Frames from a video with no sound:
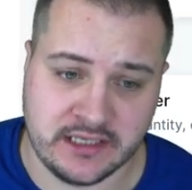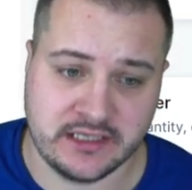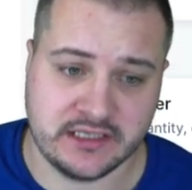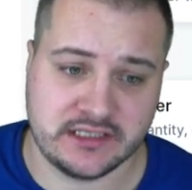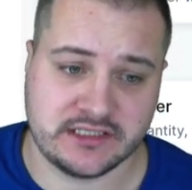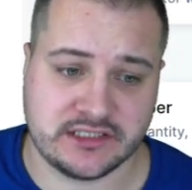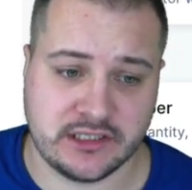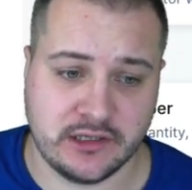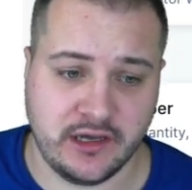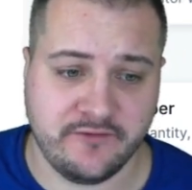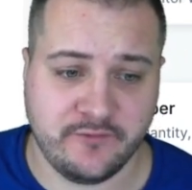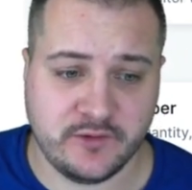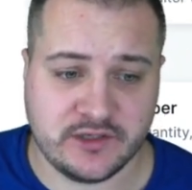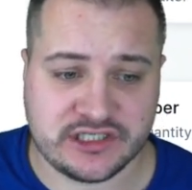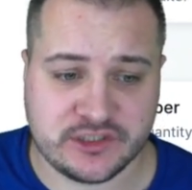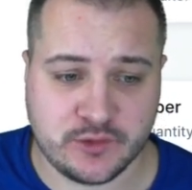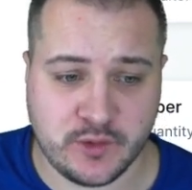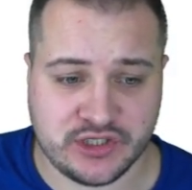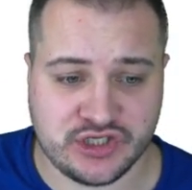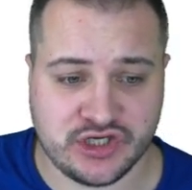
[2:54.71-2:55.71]
So if we
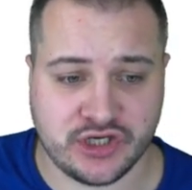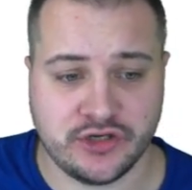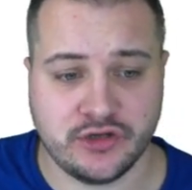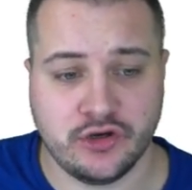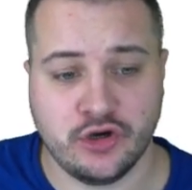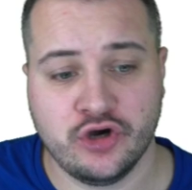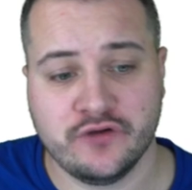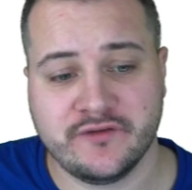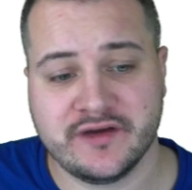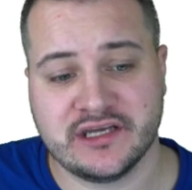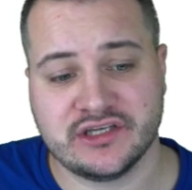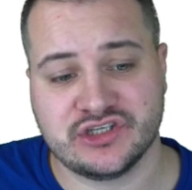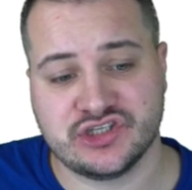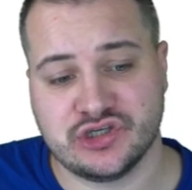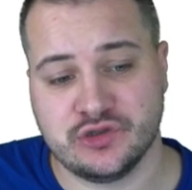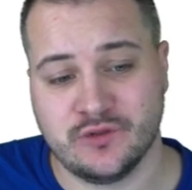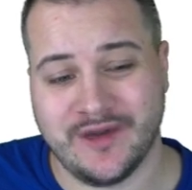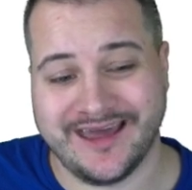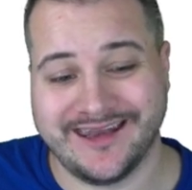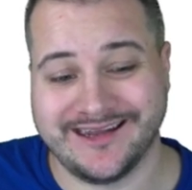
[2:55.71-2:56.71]
switch on over
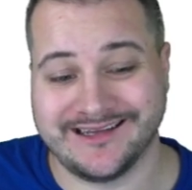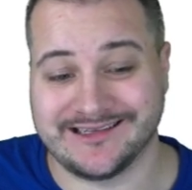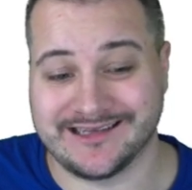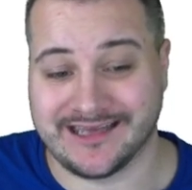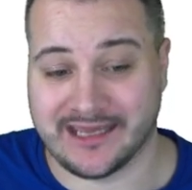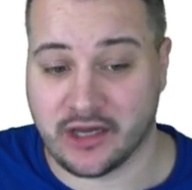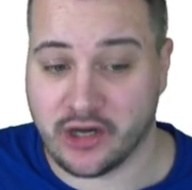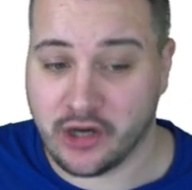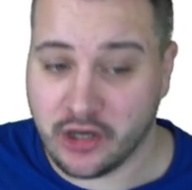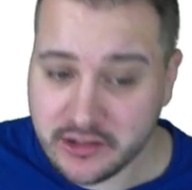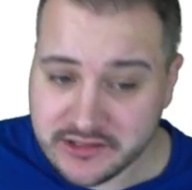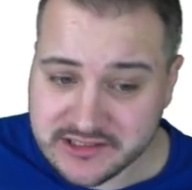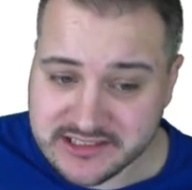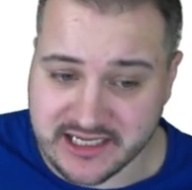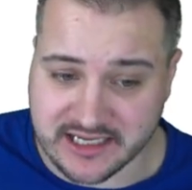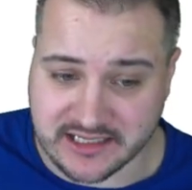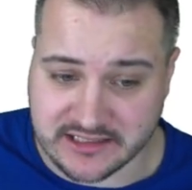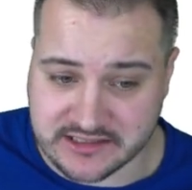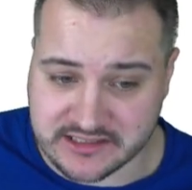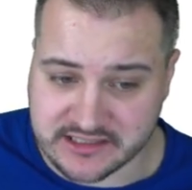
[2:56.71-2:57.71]
to editing
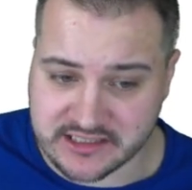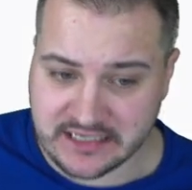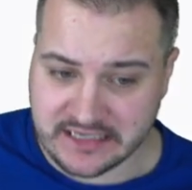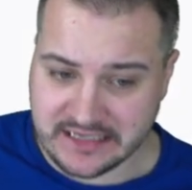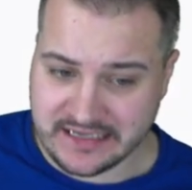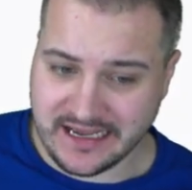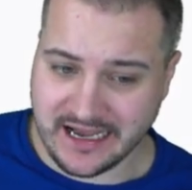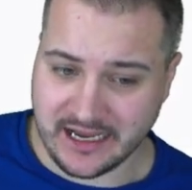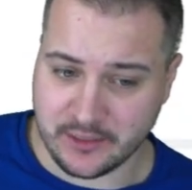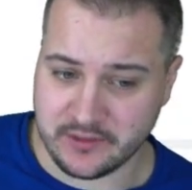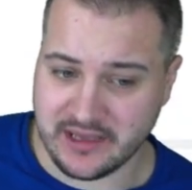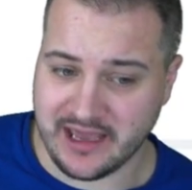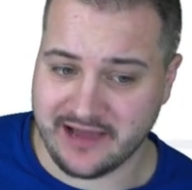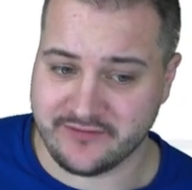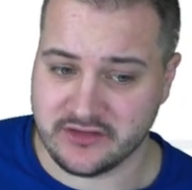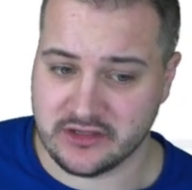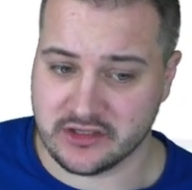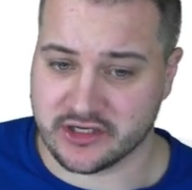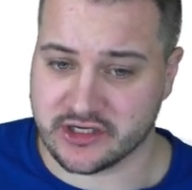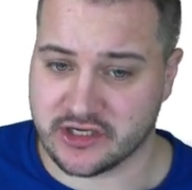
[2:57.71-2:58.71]
content and we have a
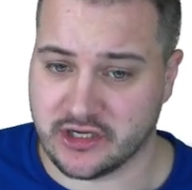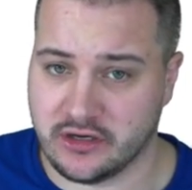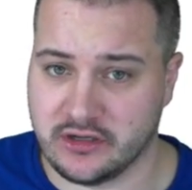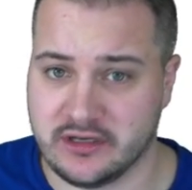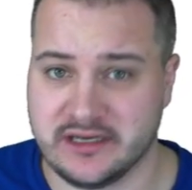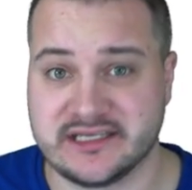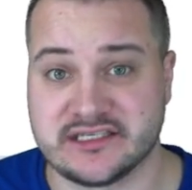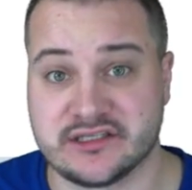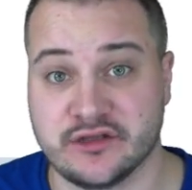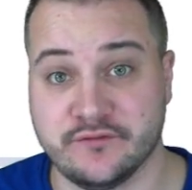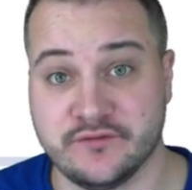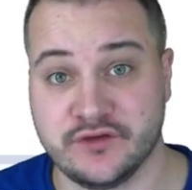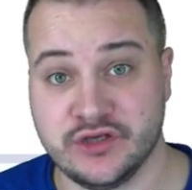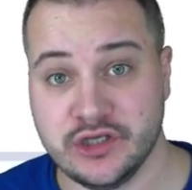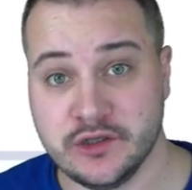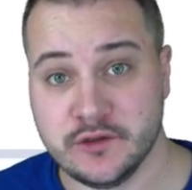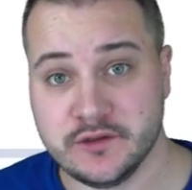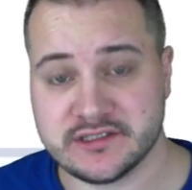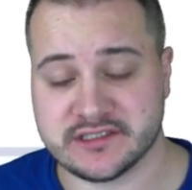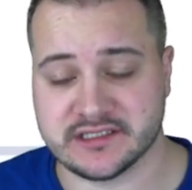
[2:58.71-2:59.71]
look at our list of
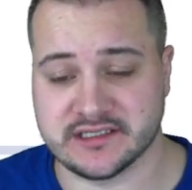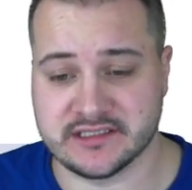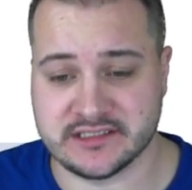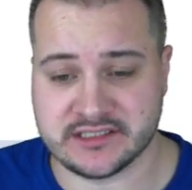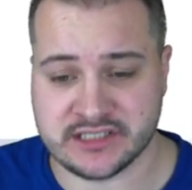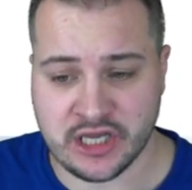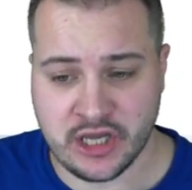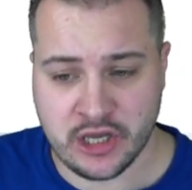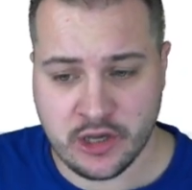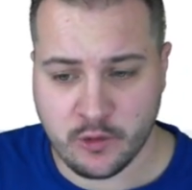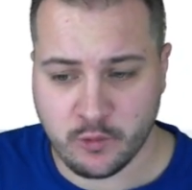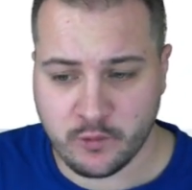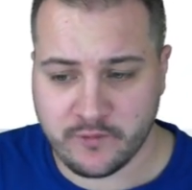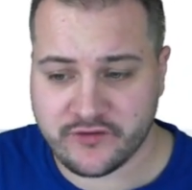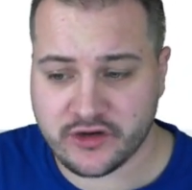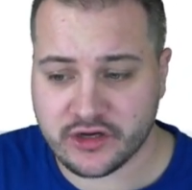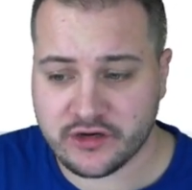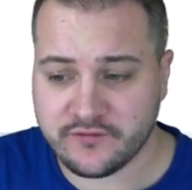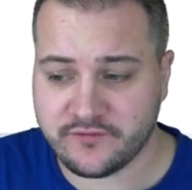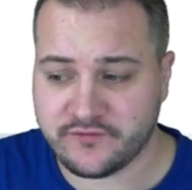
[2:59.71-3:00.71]
users, we've
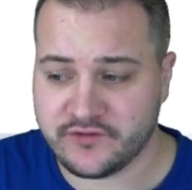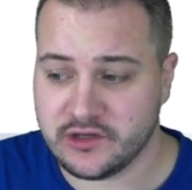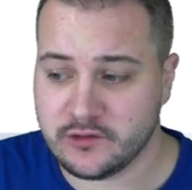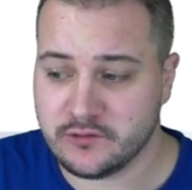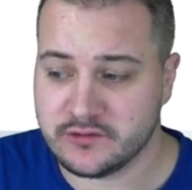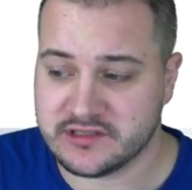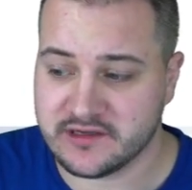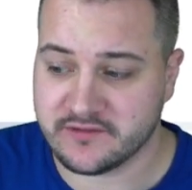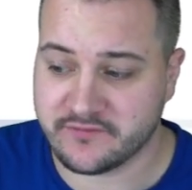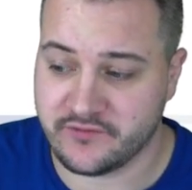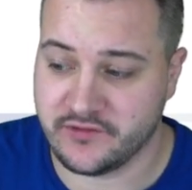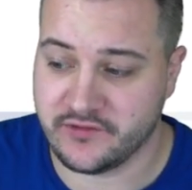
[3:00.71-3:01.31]
got a few different